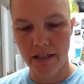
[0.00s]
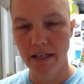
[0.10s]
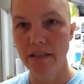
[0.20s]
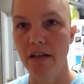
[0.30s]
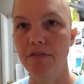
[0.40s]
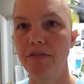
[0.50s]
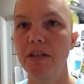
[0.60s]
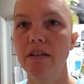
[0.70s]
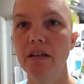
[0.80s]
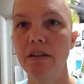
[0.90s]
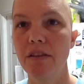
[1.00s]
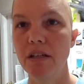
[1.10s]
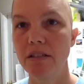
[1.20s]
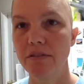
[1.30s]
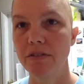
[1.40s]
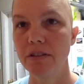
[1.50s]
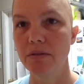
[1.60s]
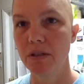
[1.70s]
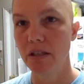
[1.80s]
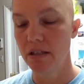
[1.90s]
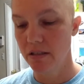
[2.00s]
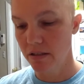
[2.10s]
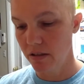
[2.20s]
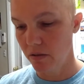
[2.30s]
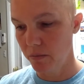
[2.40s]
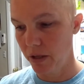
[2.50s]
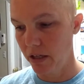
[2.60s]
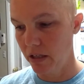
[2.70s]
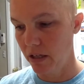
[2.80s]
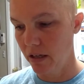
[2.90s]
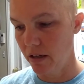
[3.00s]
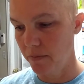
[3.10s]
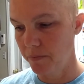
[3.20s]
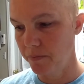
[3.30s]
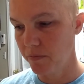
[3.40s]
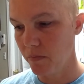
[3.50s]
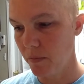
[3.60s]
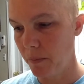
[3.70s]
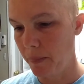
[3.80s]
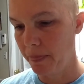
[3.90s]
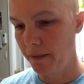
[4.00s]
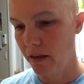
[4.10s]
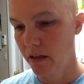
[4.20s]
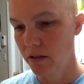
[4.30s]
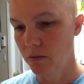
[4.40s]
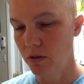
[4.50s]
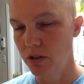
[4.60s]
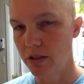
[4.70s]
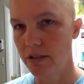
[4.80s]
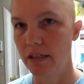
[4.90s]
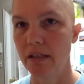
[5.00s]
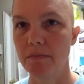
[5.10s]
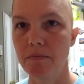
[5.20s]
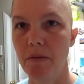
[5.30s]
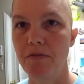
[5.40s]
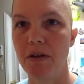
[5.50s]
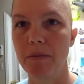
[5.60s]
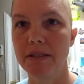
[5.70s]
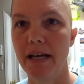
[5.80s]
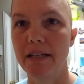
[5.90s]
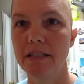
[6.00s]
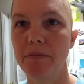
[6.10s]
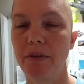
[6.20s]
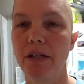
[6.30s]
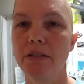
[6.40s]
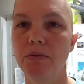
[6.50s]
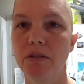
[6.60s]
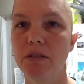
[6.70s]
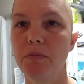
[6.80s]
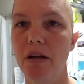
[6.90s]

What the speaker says: can't say I feel a difference with this, but we'll just say that my family's had an experience where this